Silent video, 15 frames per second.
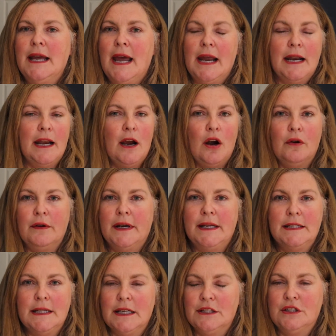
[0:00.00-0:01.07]
And I already
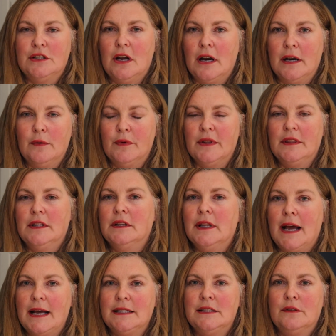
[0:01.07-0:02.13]
touched on it with the
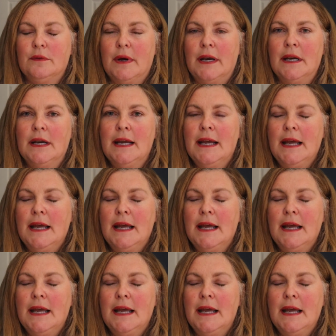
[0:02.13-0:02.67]
last one.